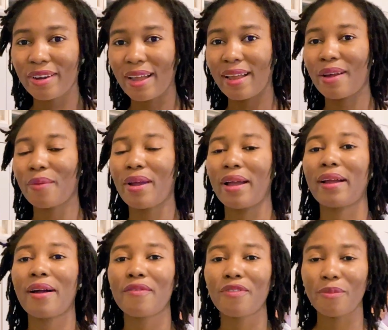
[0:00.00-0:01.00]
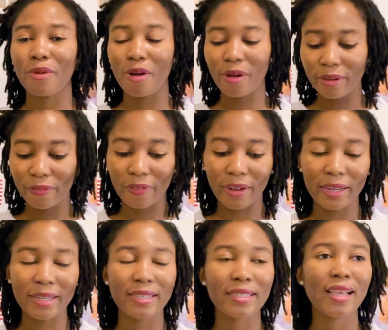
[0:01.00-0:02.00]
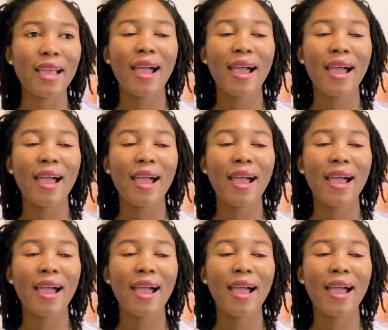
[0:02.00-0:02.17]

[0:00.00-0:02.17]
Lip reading: Ghana, where I come from, qualifies.